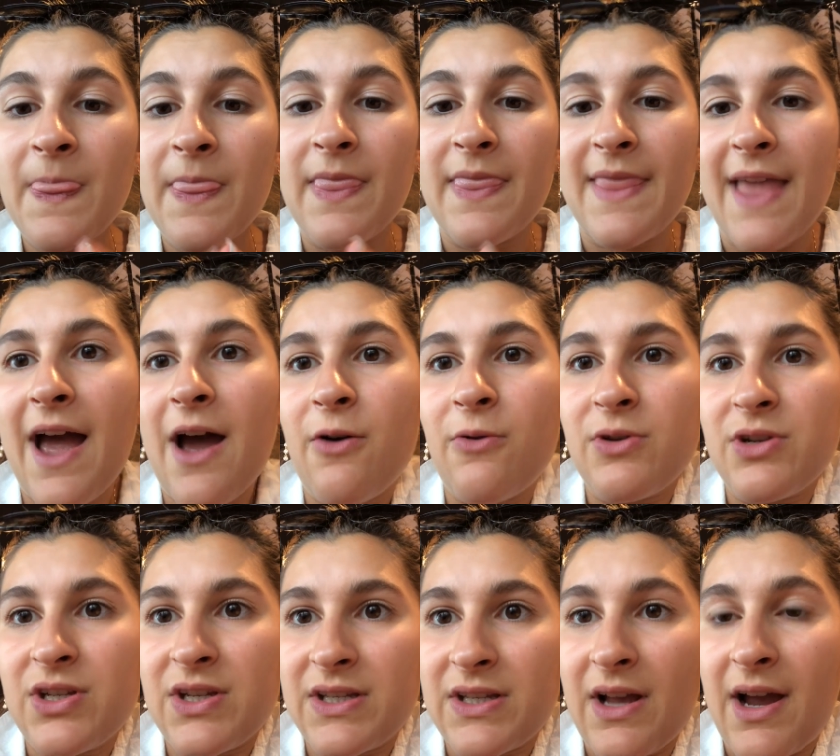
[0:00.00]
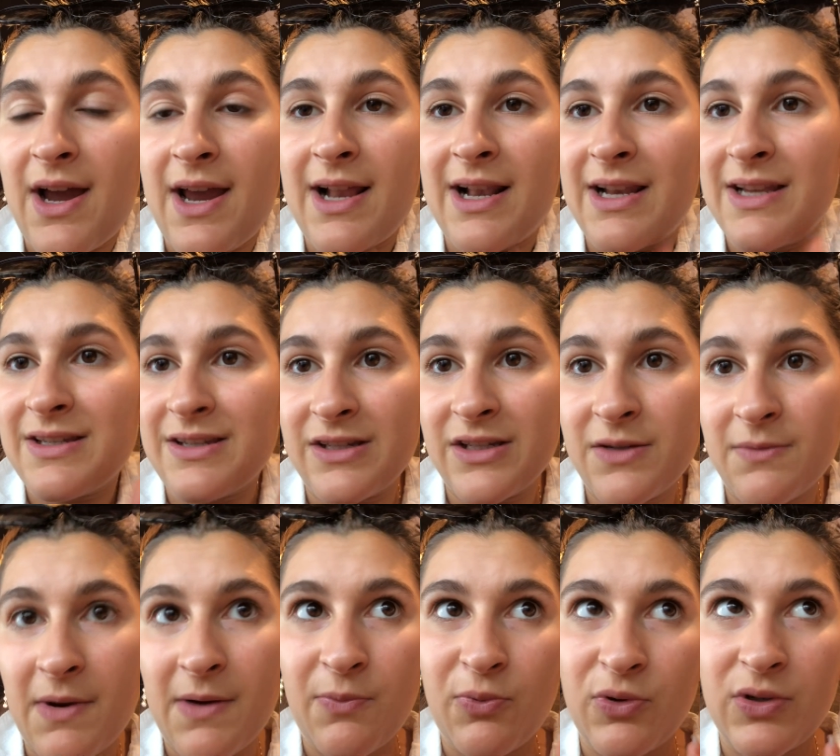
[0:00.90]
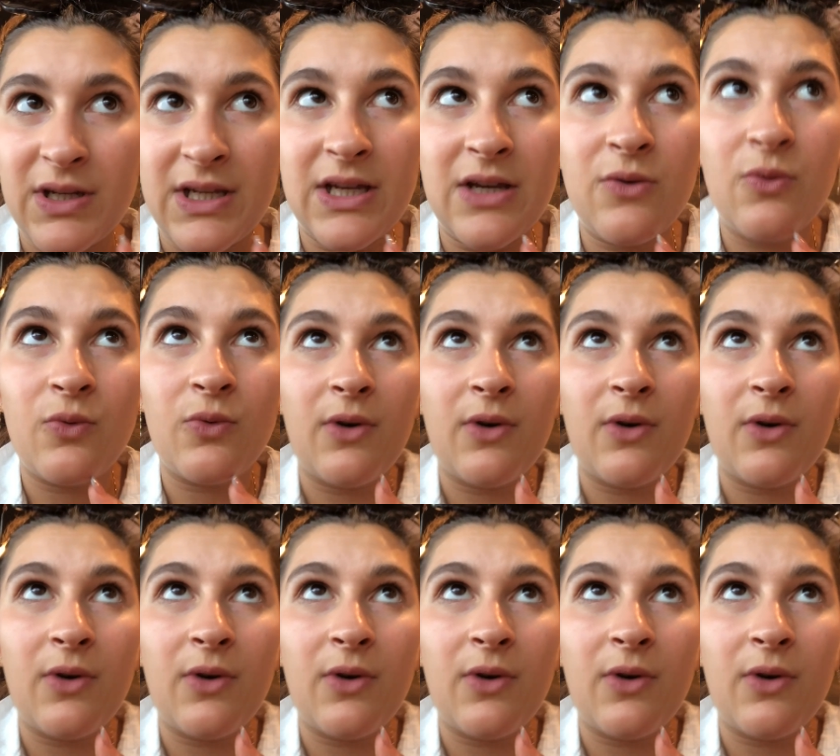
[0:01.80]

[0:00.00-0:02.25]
Now it's just I listened to my body.